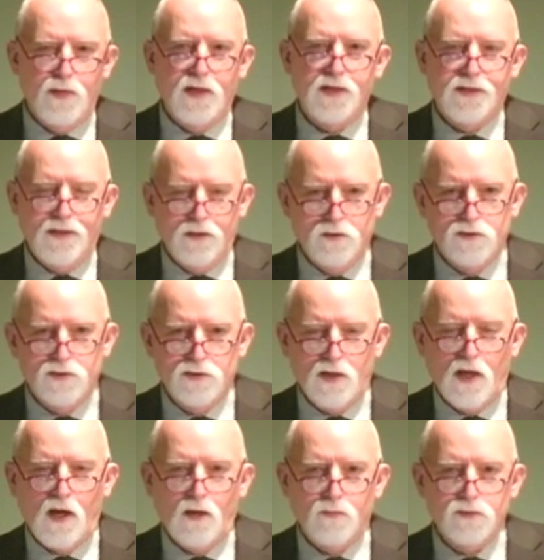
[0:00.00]
Medicare
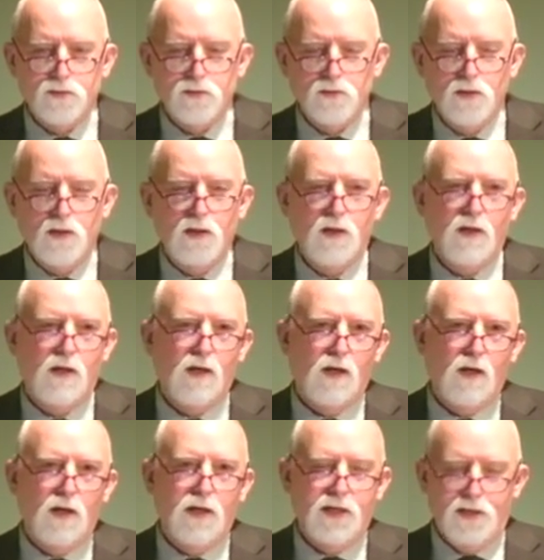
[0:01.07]
stops.
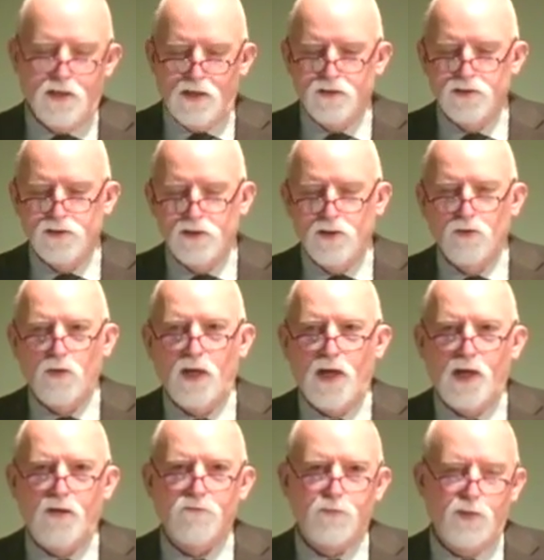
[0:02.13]
And I still
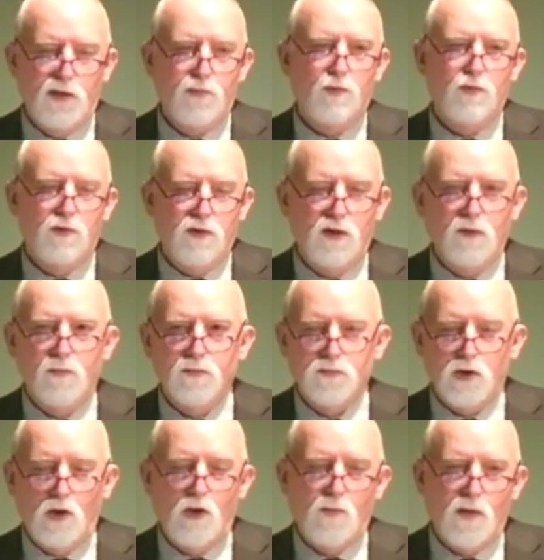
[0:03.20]
have people who
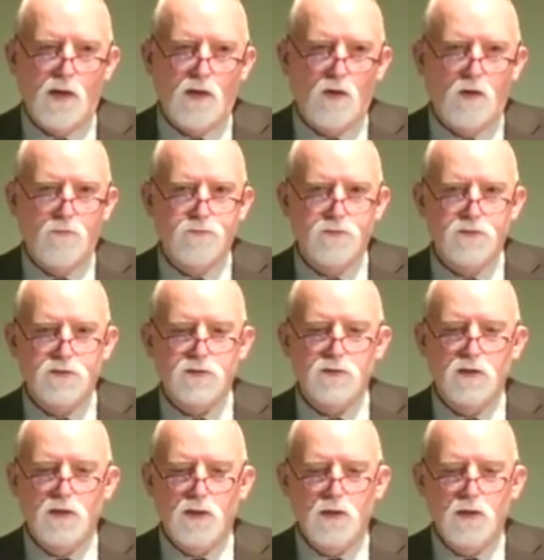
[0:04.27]
call my office